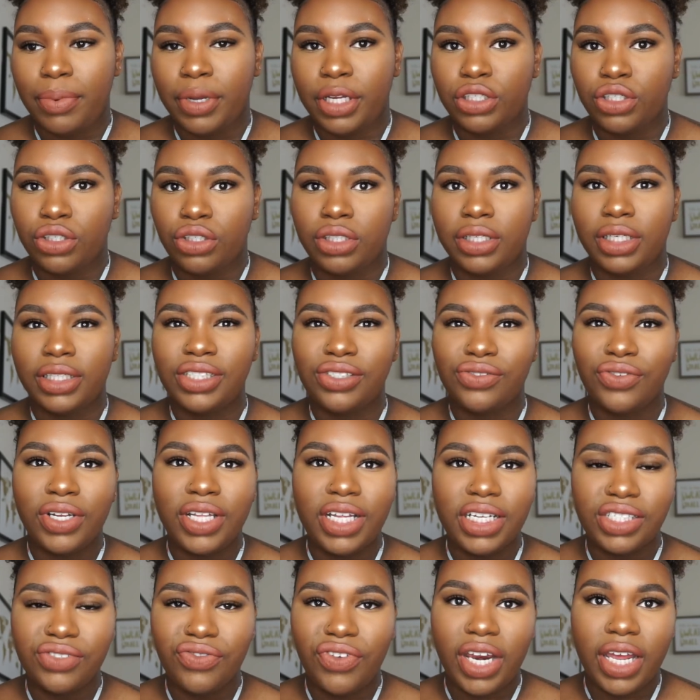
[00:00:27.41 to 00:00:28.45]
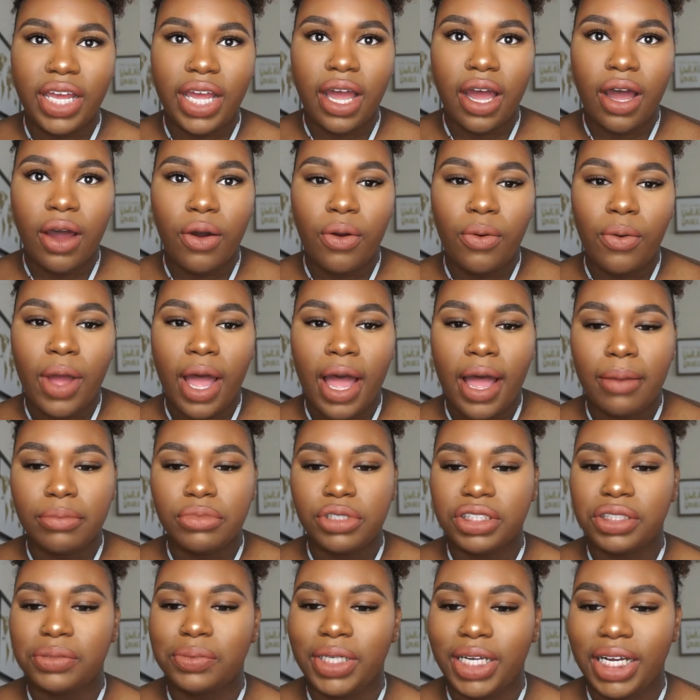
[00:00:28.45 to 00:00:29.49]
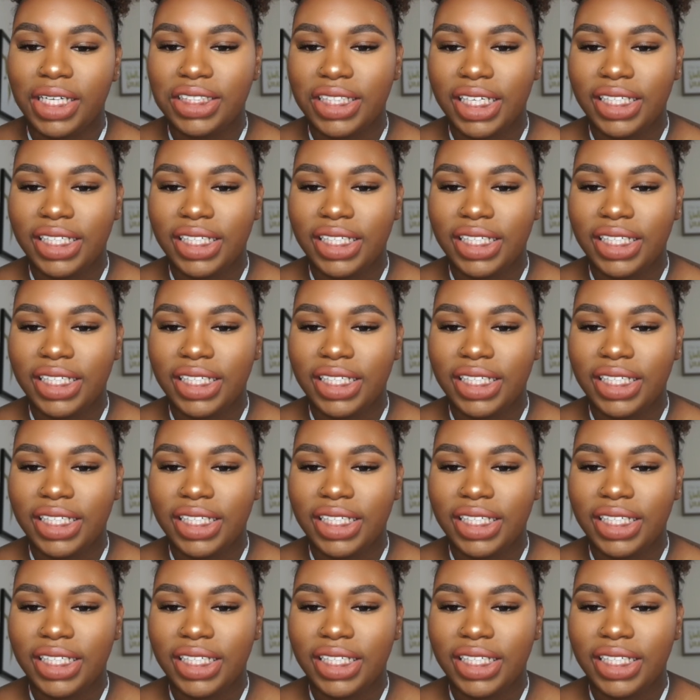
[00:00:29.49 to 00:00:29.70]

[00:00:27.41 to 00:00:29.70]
It's just for this video, just because